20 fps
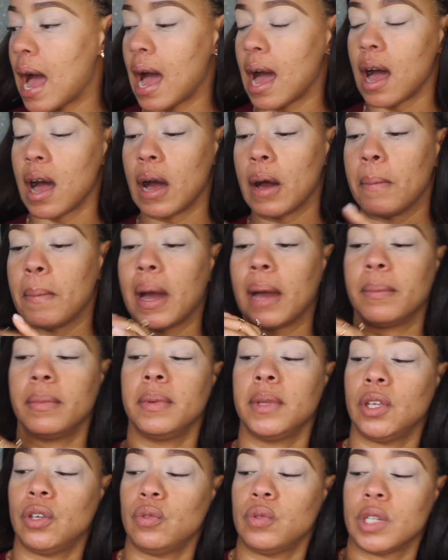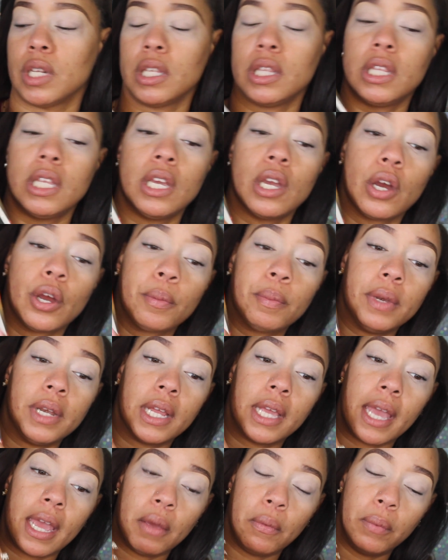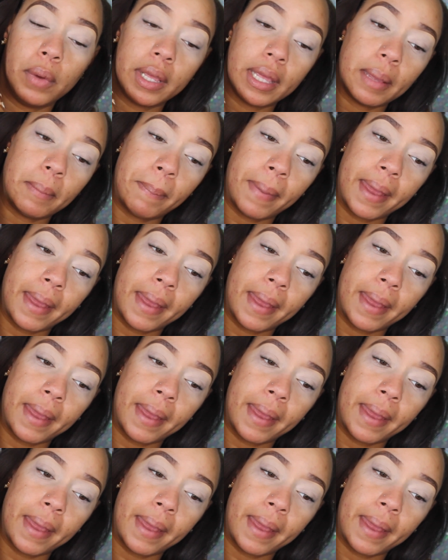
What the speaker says: I'm gonna be using the Urban Decay Wicked